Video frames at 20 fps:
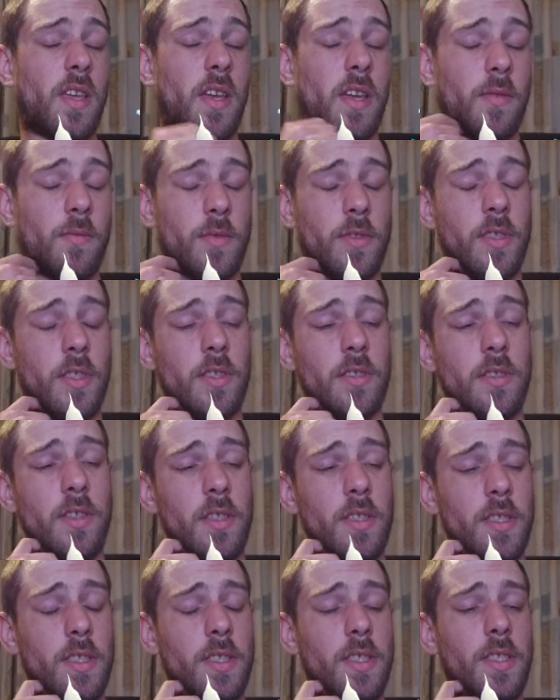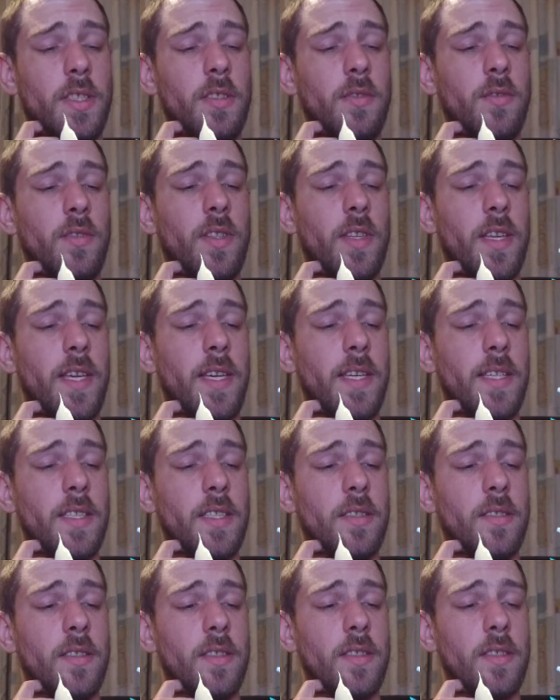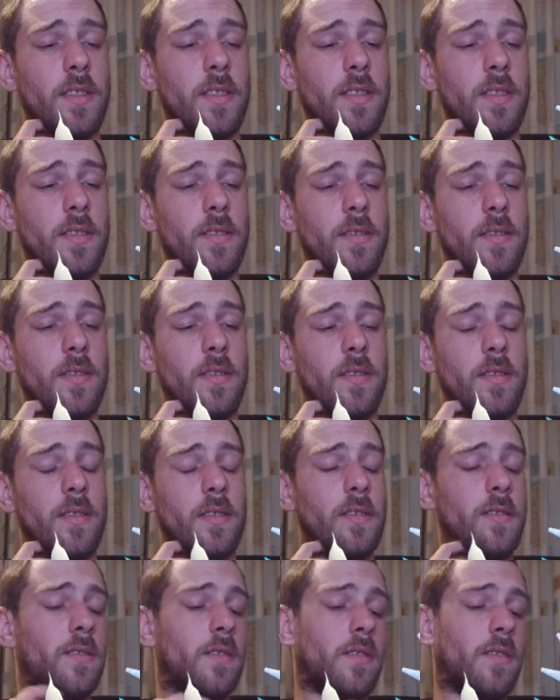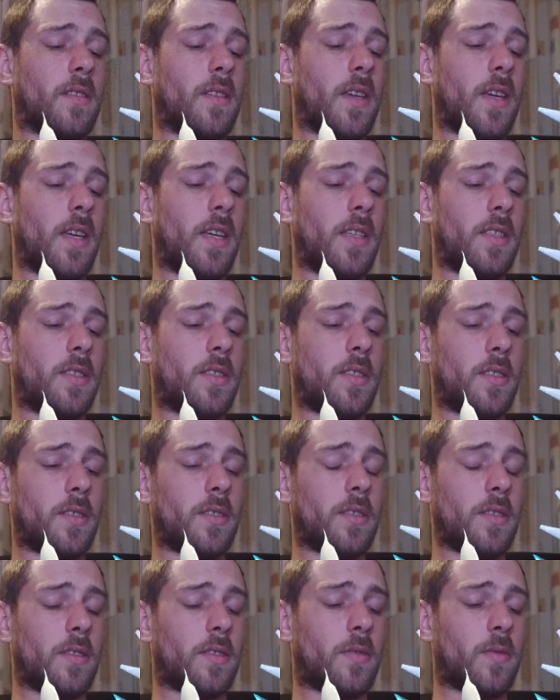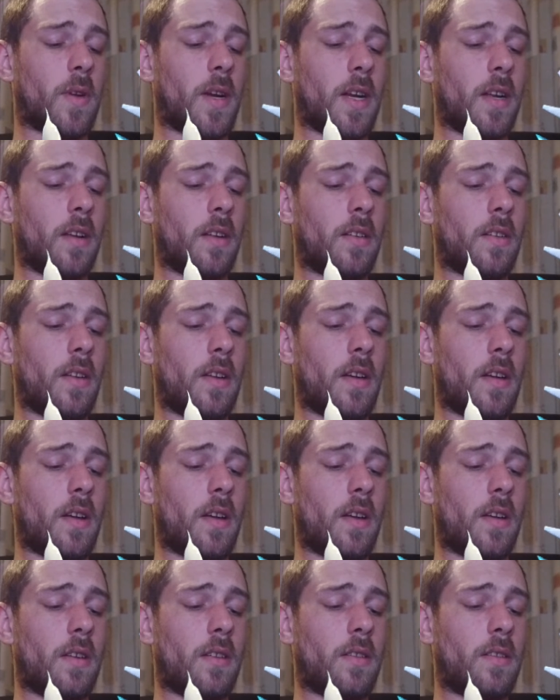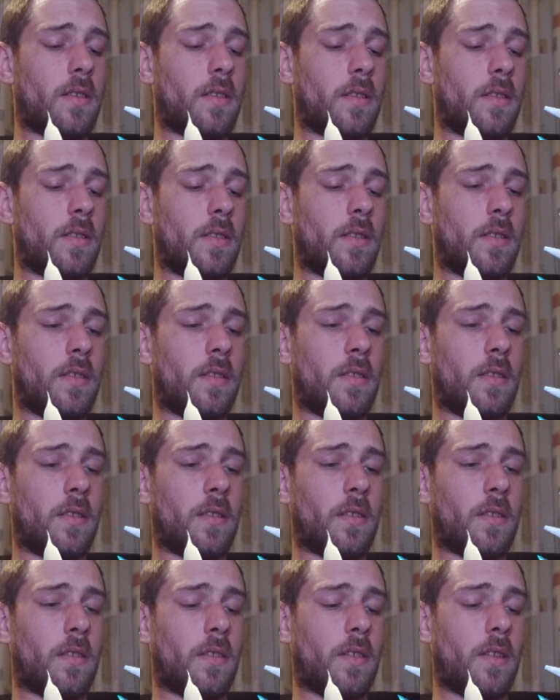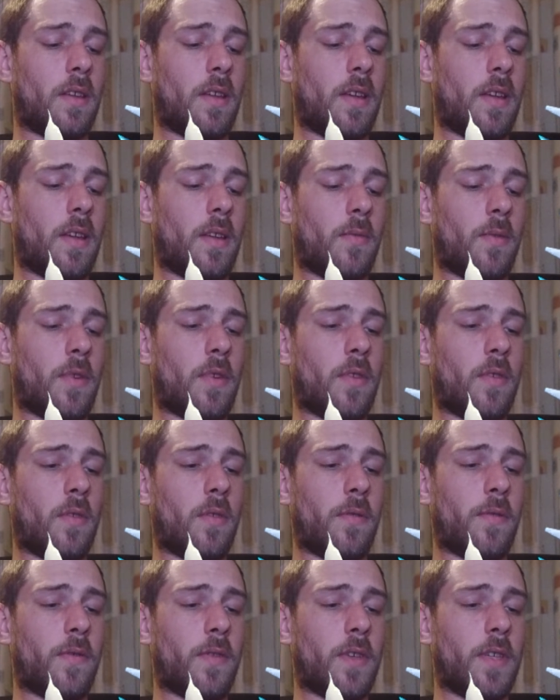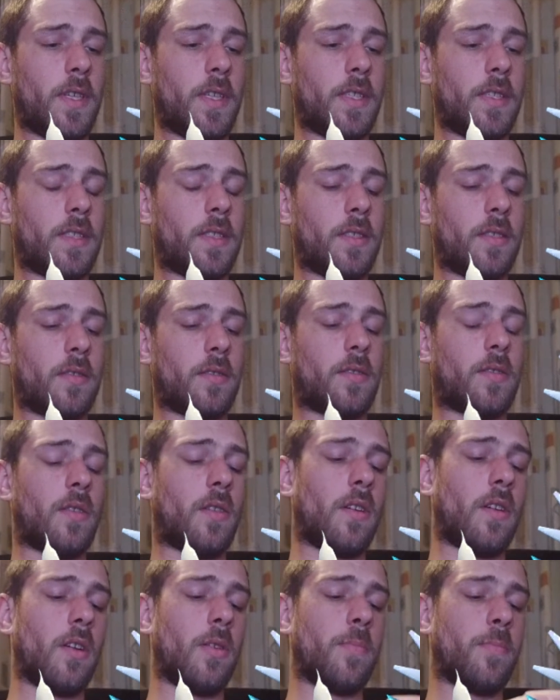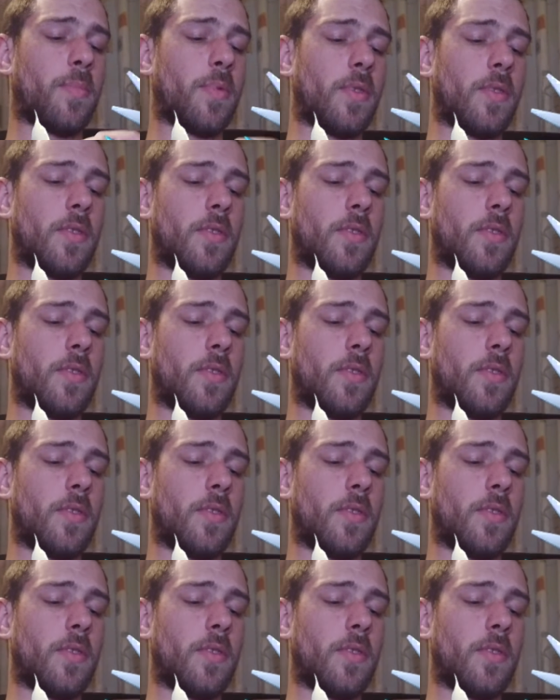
yeah, we're just gonna shield this. Okay, it's just in Dragon Claw. And we're going for this Dark